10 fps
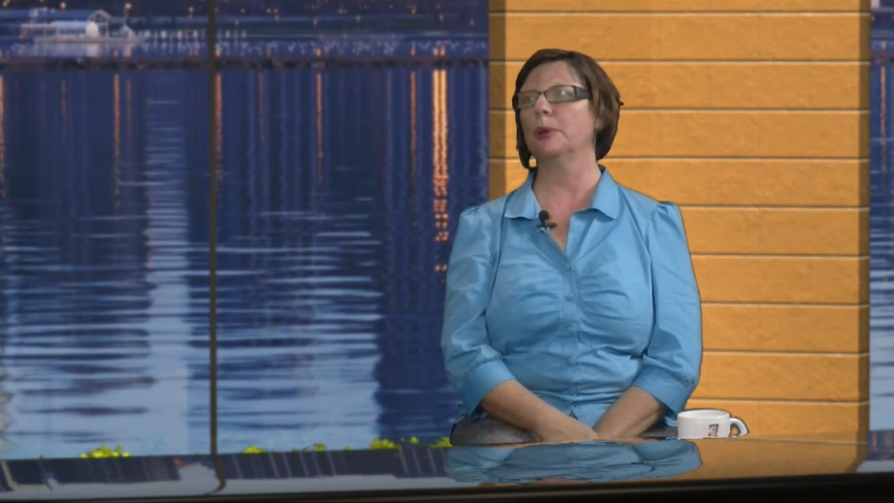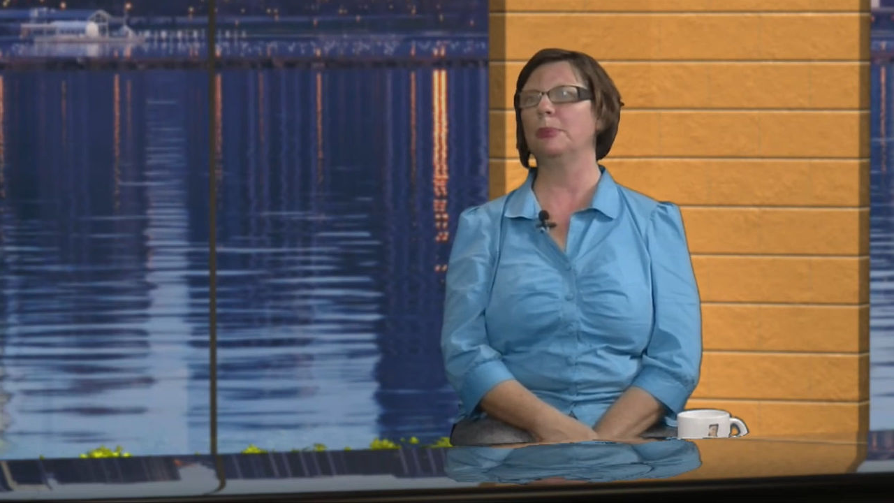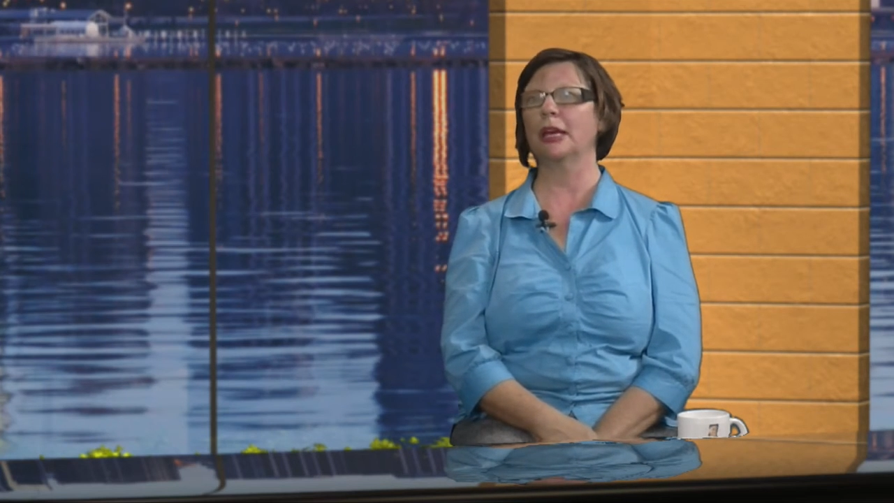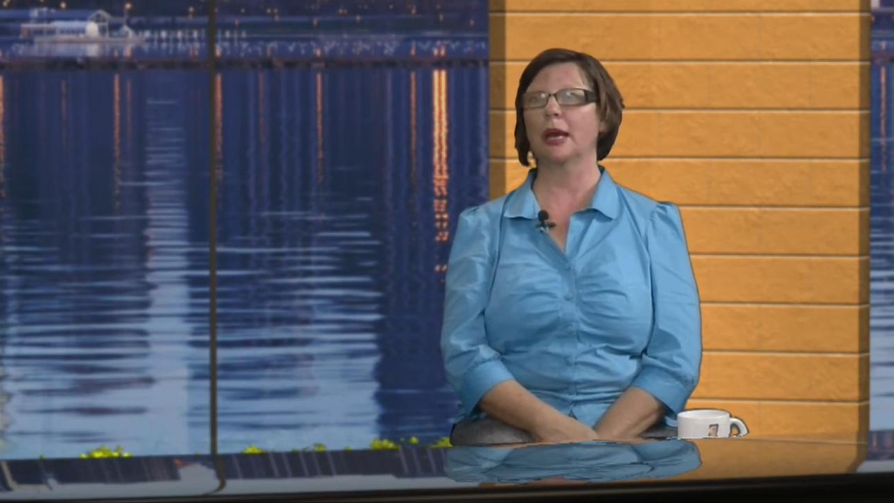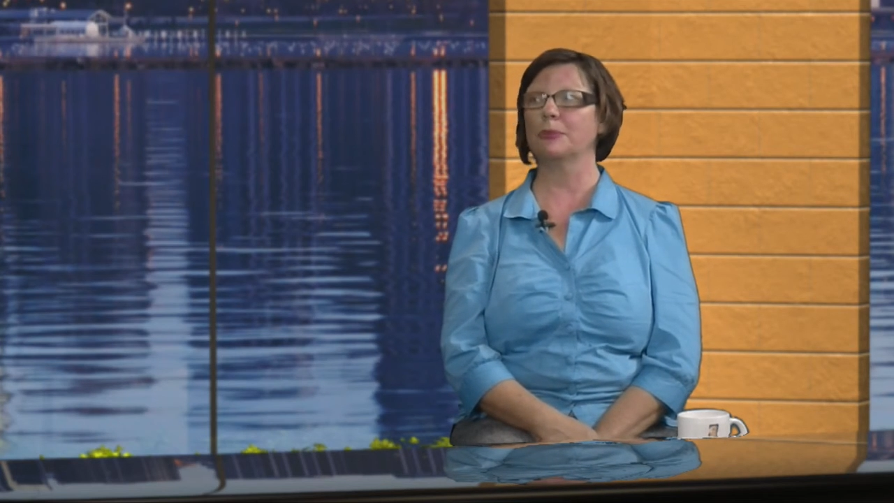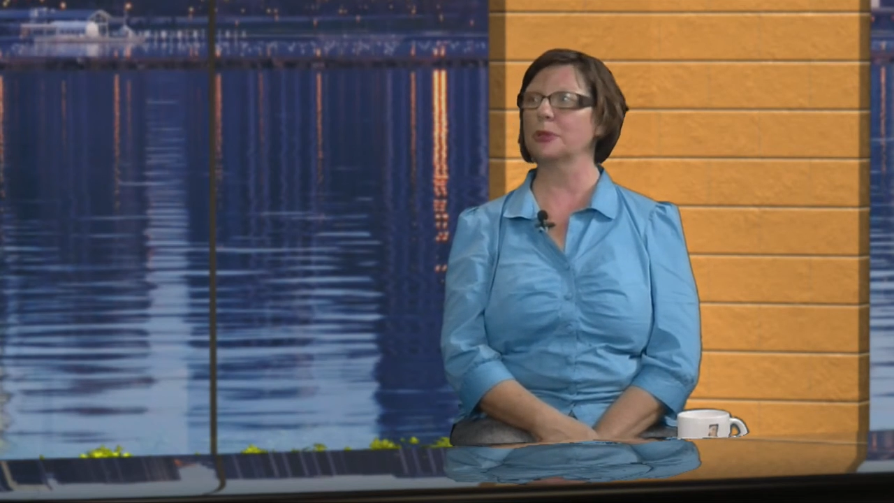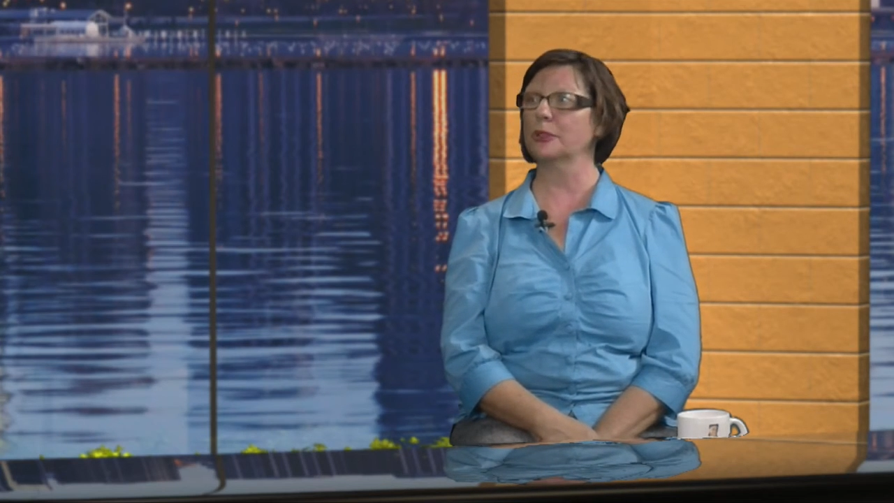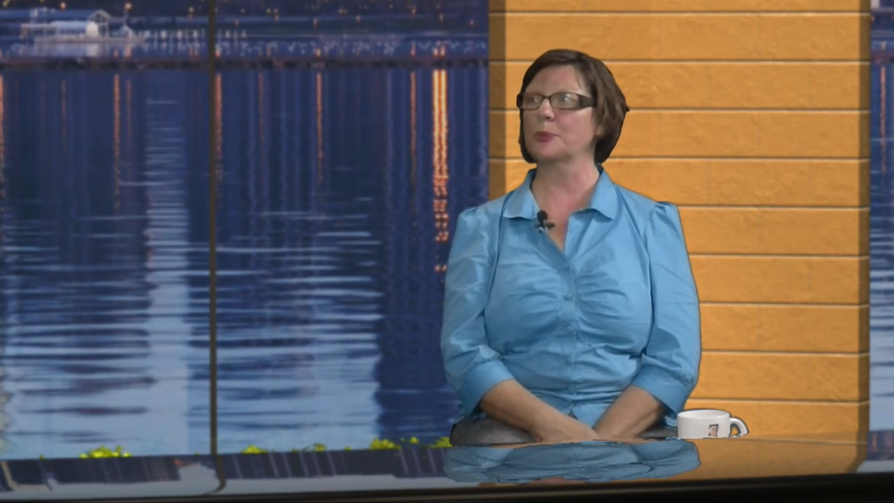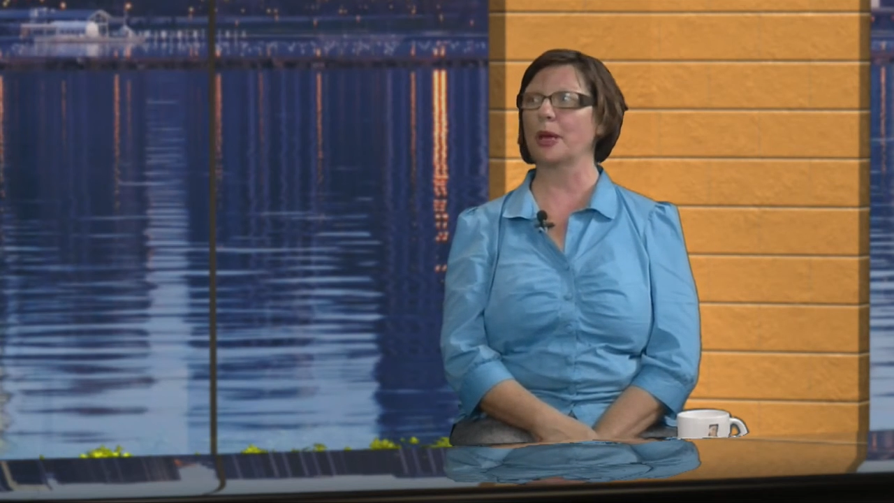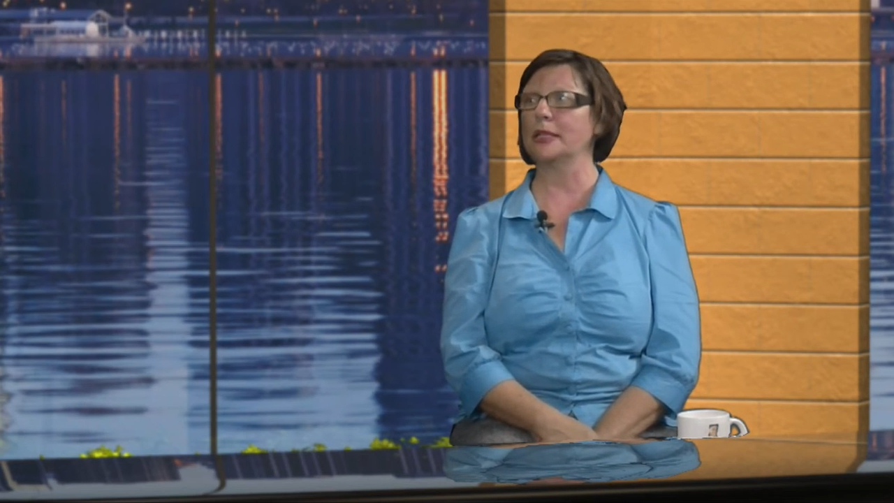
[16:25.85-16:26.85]
We become too
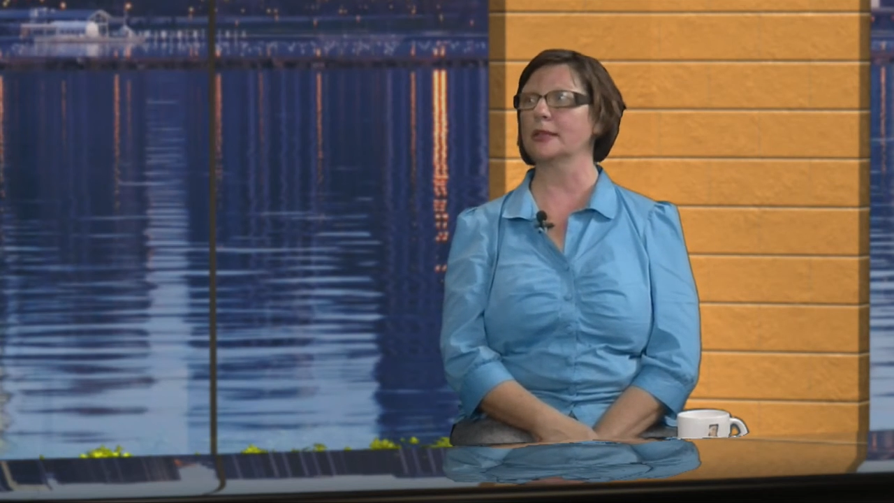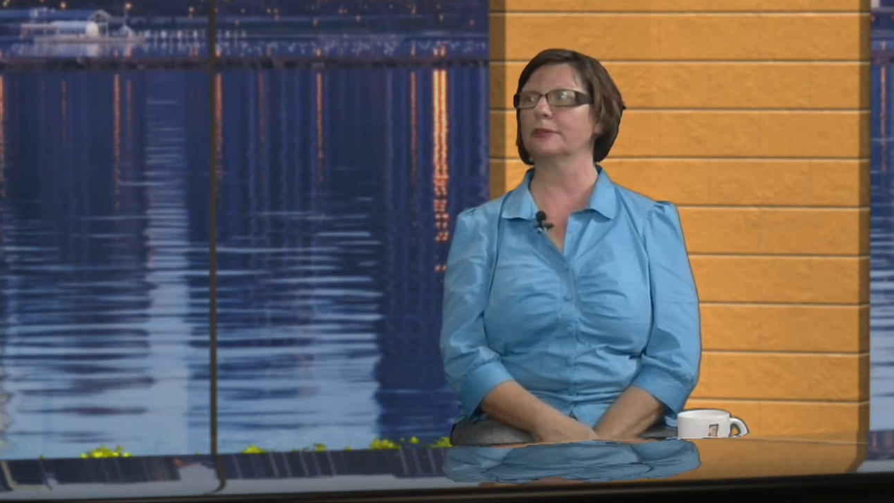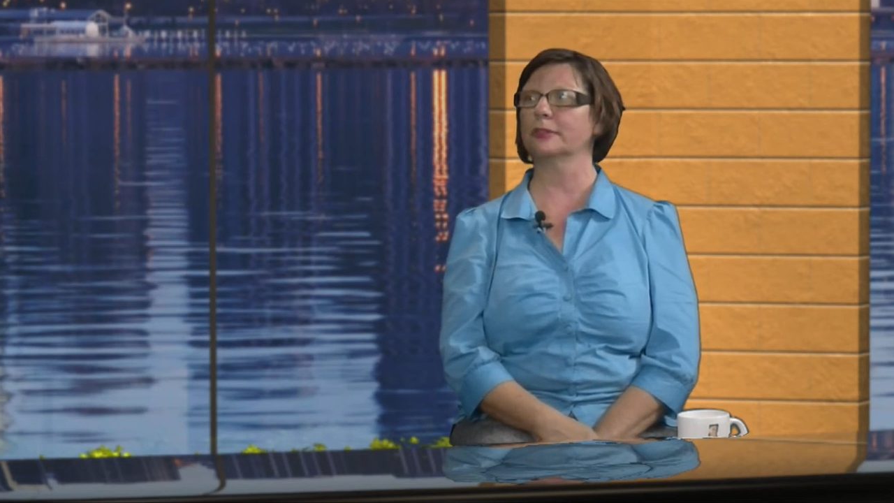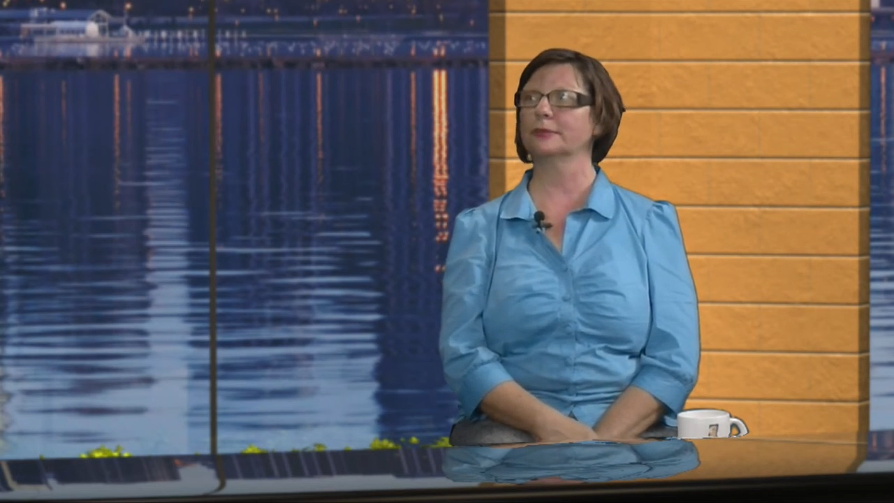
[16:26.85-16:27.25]
expensive.